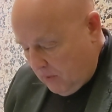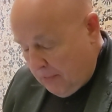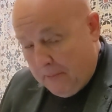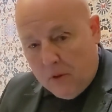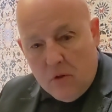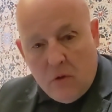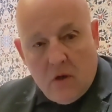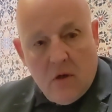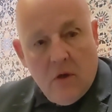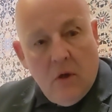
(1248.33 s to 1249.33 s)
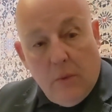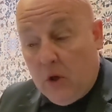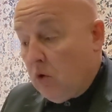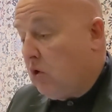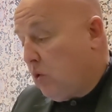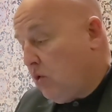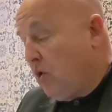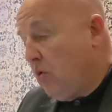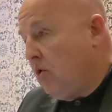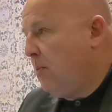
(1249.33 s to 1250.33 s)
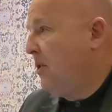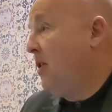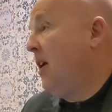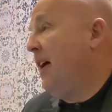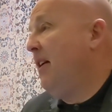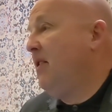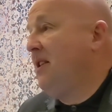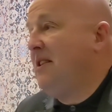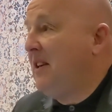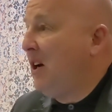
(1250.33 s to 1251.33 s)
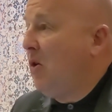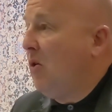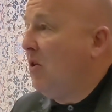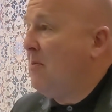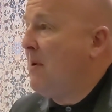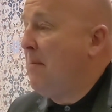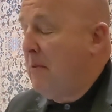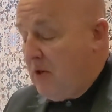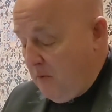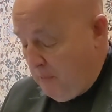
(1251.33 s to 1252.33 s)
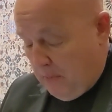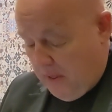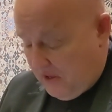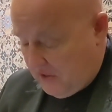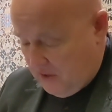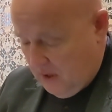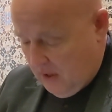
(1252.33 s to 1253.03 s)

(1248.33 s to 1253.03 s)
people who we call socios, which are like season ticket holders, members who've been with us